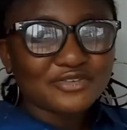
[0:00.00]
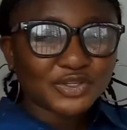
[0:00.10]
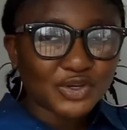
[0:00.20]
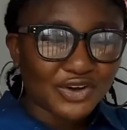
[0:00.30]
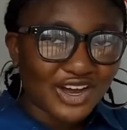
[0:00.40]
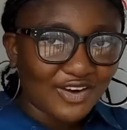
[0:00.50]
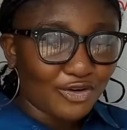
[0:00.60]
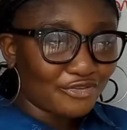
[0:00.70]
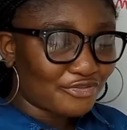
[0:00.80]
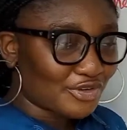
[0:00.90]
rate of
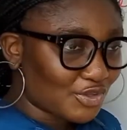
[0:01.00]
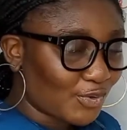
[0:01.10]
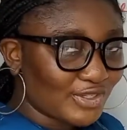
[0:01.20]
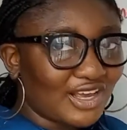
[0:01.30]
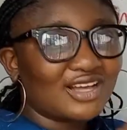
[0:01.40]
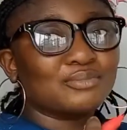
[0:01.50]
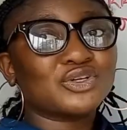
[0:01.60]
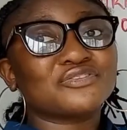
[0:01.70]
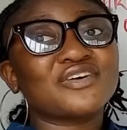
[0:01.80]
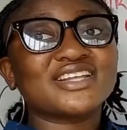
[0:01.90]
return and
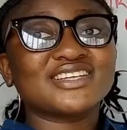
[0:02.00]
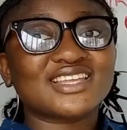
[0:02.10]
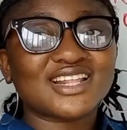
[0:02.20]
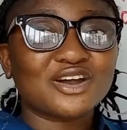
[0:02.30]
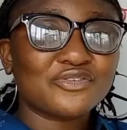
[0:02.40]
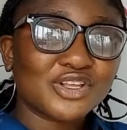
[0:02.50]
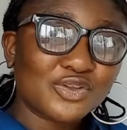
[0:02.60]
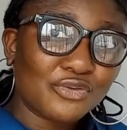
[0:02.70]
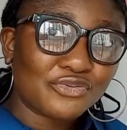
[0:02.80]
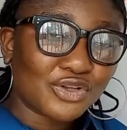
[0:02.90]
modified internal rate
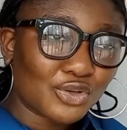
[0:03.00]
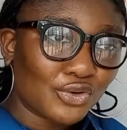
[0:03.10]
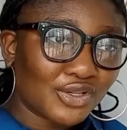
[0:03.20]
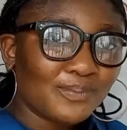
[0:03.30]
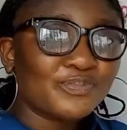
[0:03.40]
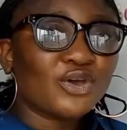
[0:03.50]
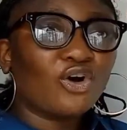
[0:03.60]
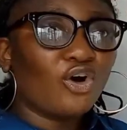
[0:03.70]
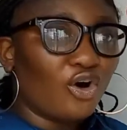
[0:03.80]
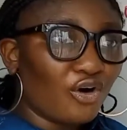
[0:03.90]
of return
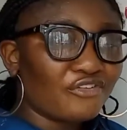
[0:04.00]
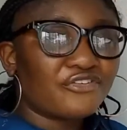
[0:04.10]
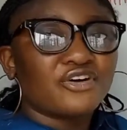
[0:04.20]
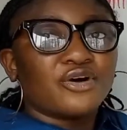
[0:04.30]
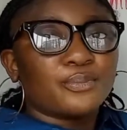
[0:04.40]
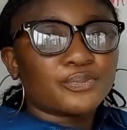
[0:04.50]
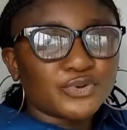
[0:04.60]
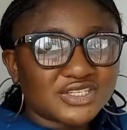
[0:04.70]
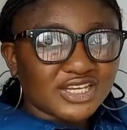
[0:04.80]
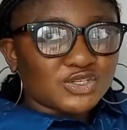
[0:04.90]
of
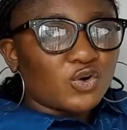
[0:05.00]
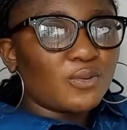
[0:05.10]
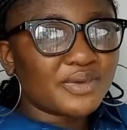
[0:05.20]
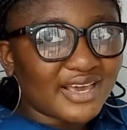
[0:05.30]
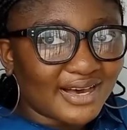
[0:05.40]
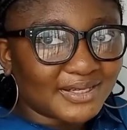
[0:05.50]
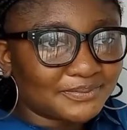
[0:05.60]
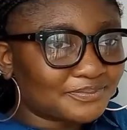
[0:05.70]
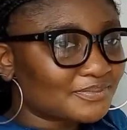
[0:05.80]
process omega,